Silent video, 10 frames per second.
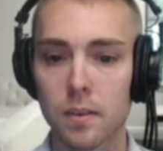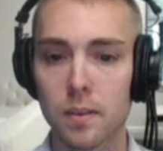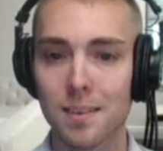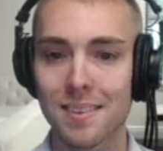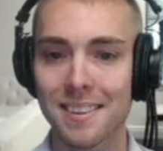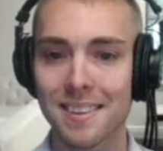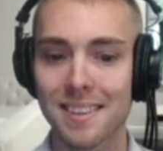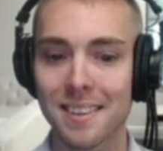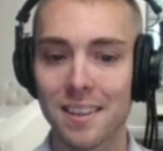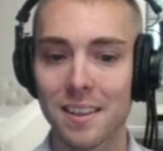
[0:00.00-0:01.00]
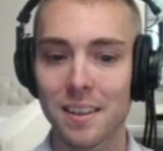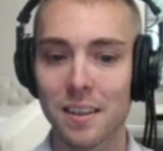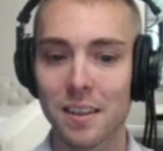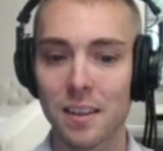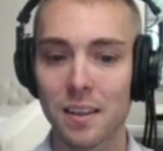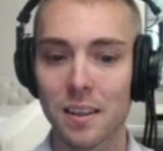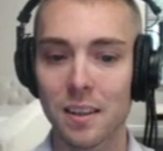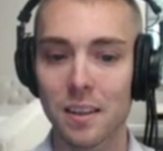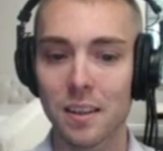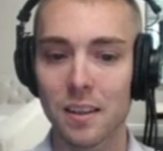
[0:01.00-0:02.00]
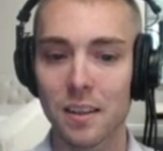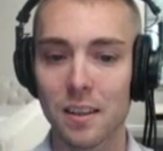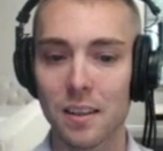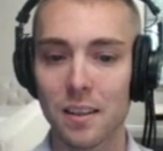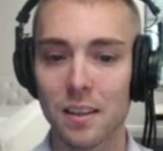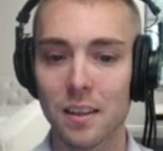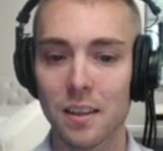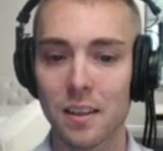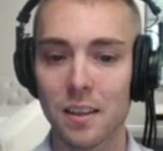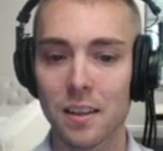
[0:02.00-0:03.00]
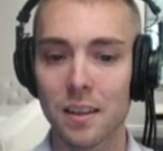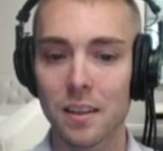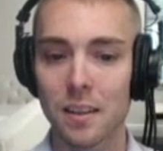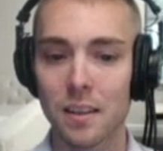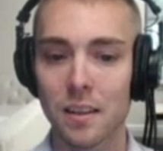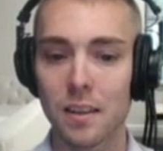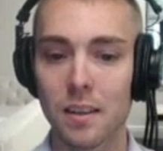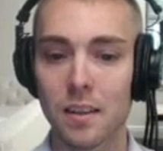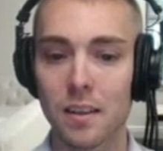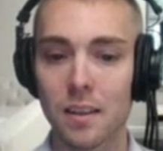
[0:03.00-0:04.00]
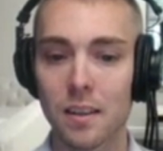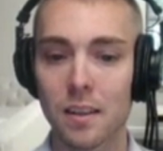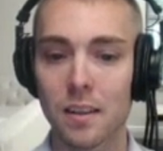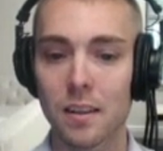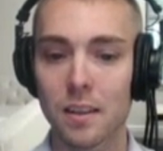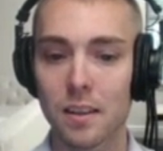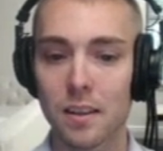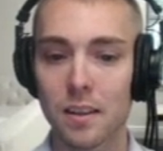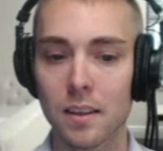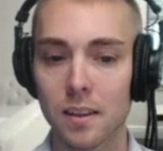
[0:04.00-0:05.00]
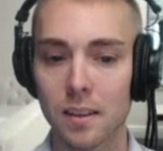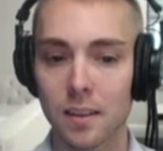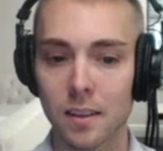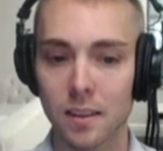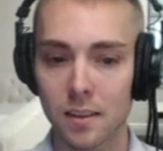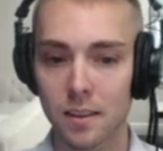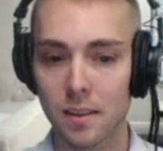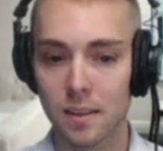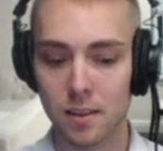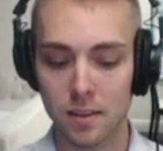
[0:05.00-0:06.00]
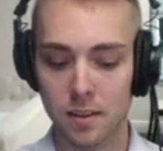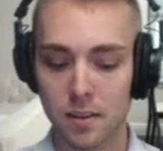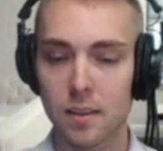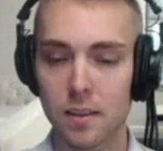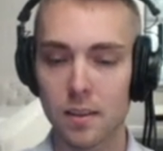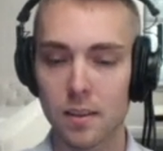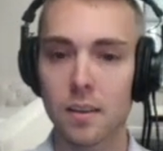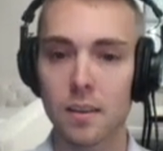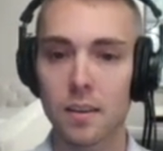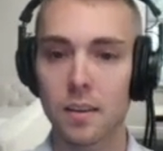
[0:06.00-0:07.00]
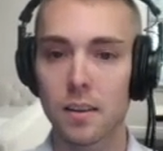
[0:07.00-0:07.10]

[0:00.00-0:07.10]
(silent)